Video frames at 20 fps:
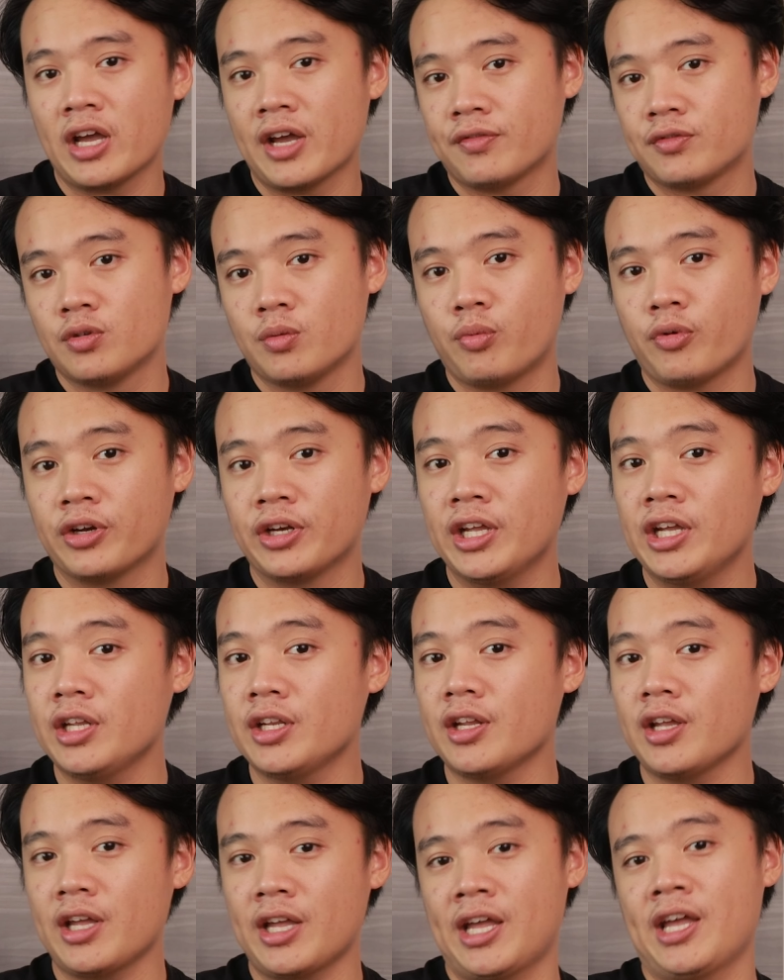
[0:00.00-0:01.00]

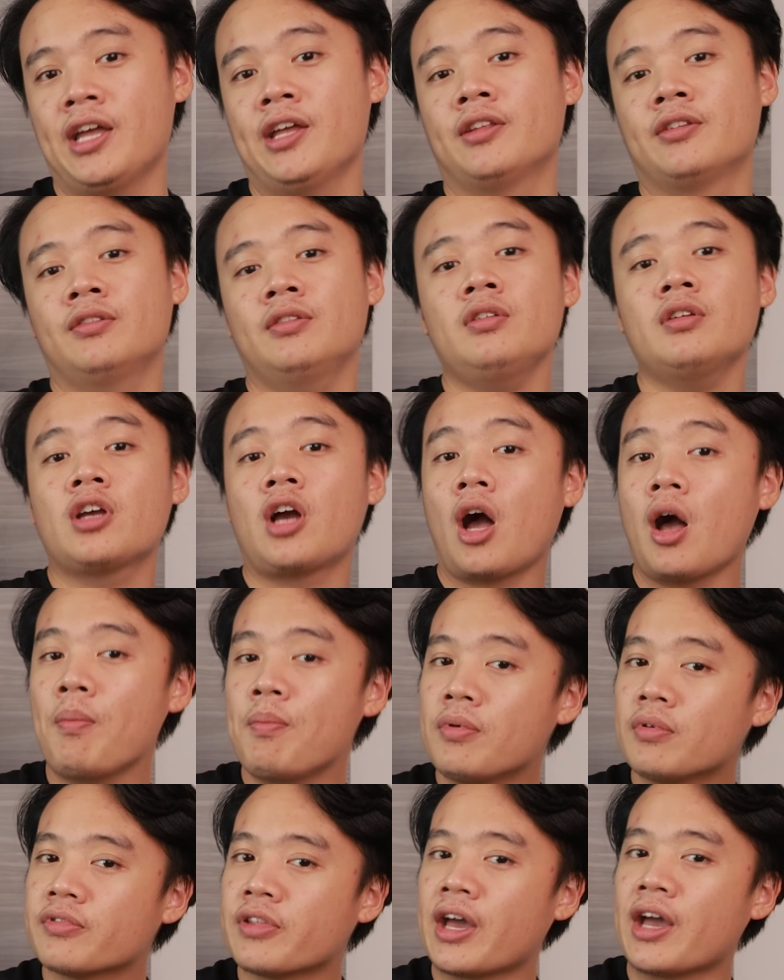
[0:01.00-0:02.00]
f2.8 and
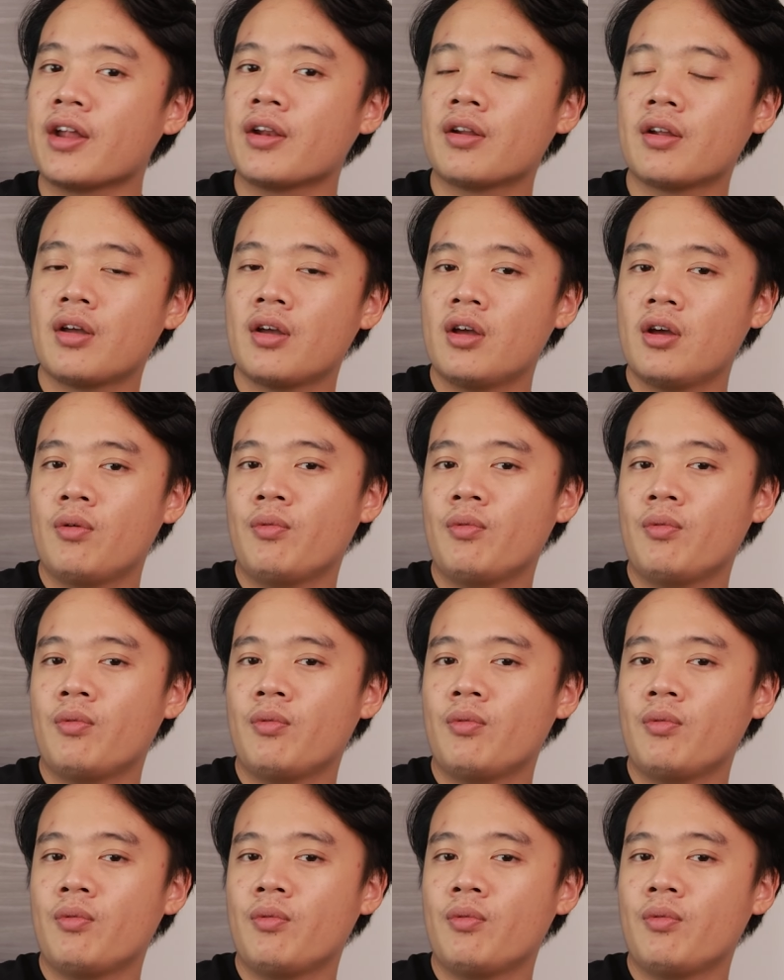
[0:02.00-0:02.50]
couple that